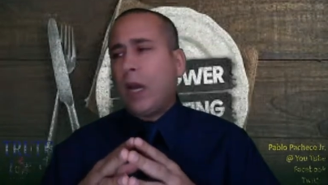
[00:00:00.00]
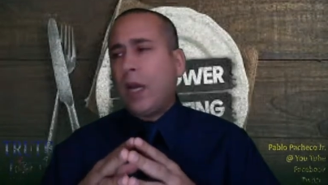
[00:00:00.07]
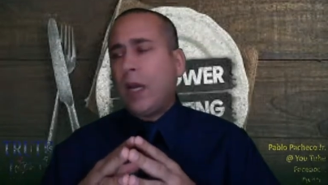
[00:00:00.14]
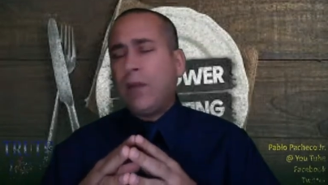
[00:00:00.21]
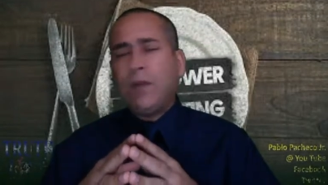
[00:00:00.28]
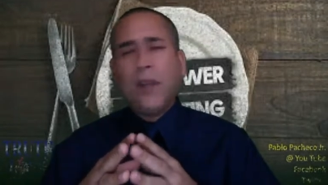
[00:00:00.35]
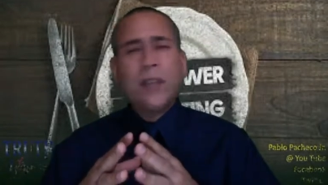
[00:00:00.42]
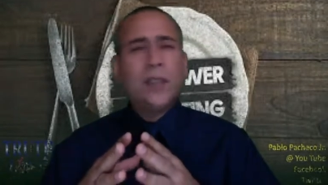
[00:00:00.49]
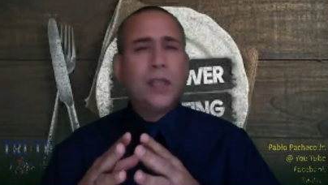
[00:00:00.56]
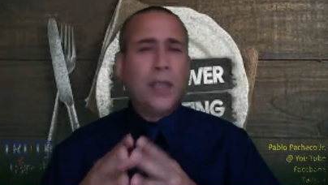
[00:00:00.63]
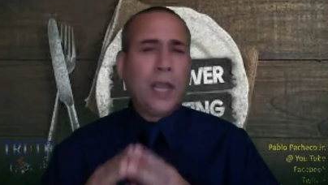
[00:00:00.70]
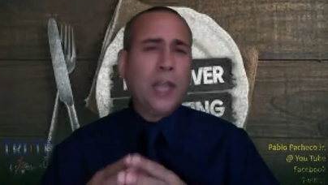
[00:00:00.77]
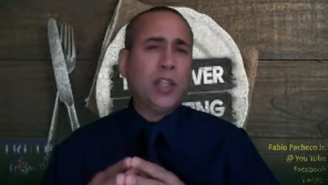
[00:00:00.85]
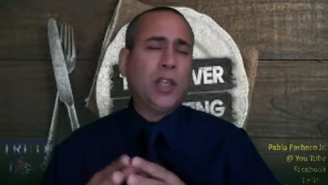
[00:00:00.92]

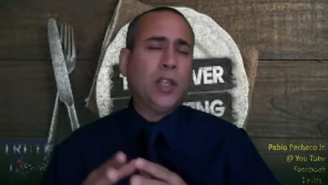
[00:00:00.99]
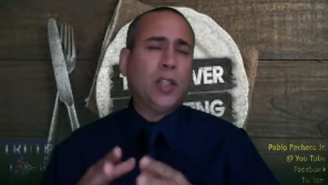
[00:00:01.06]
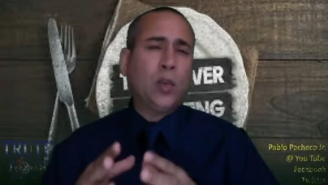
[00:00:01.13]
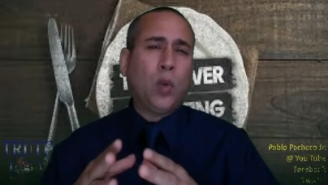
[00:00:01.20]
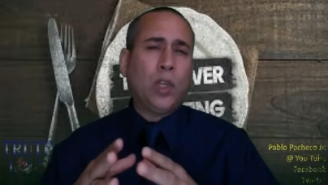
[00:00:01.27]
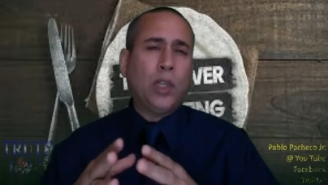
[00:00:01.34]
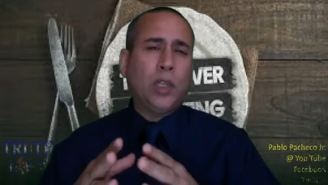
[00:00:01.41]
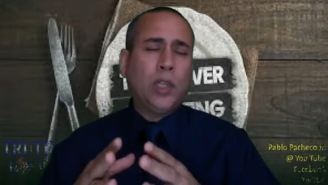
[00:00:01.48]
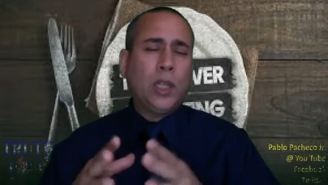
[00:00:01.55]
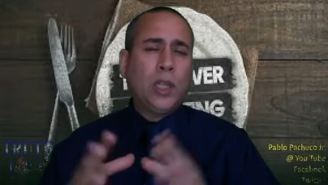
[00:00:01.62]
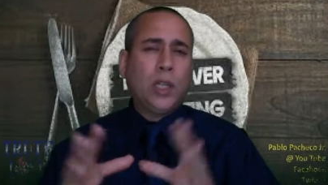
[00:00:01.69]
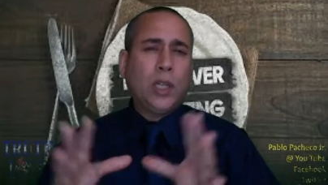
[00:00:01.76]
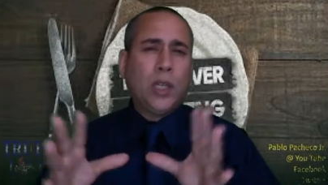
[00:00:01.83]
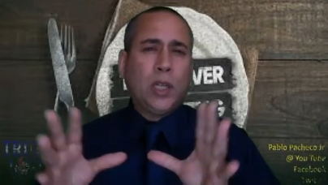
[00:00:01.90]
investigation into what
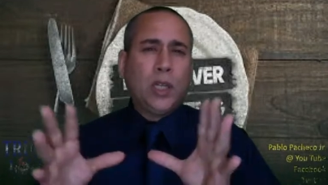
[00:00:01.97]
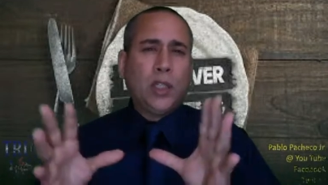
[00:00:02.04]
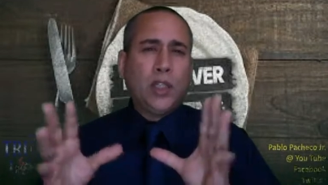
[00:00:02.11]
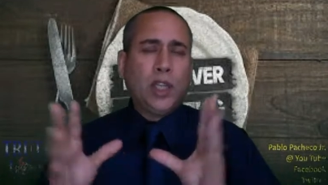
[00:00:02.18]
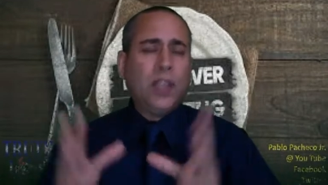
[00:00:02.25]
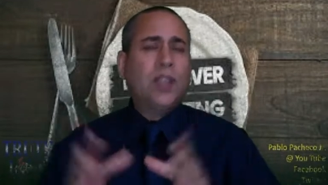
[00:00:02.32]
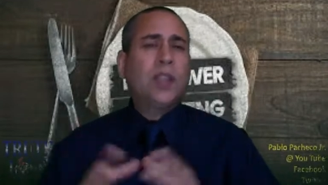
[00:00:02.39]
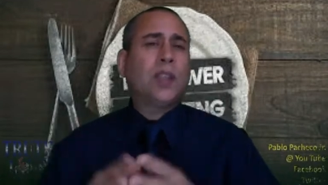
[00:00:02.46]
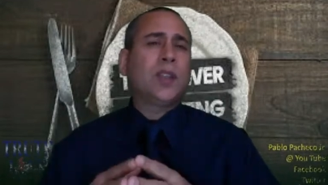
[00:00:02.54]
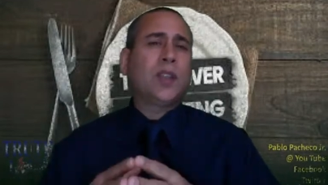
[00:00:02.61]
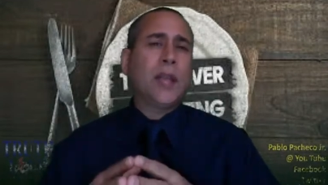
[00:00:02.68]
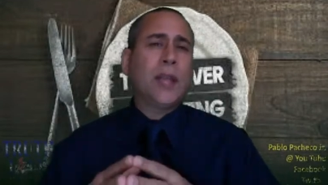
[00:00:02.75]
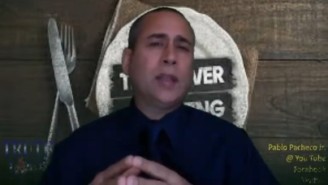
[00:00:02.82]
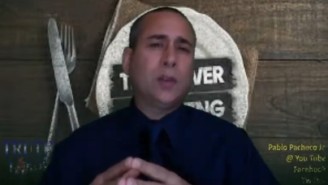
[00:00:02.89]
Jesus is
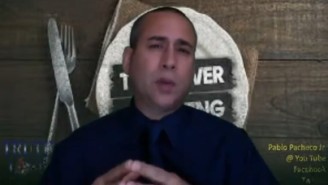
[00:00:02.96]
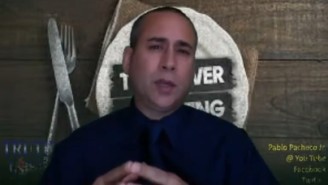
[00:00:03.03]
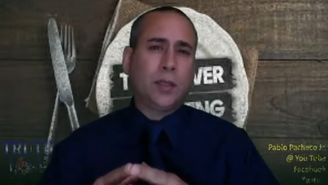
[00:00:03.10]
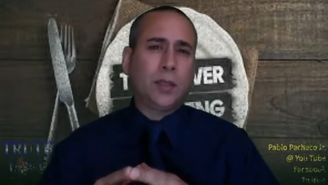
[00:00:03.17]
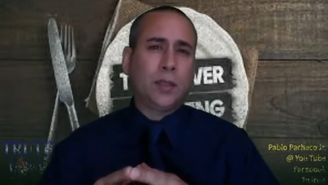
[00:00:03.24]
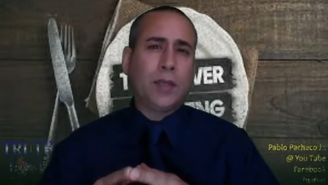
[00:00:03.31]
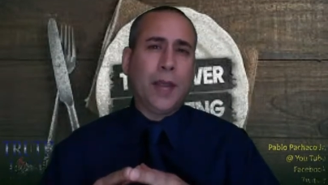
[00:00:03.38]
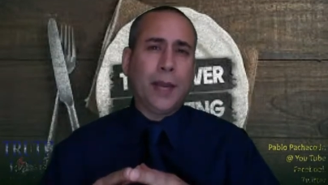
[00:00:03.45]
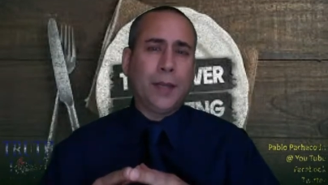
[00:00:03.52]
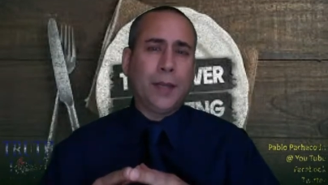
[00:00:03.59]
saying to us tonight.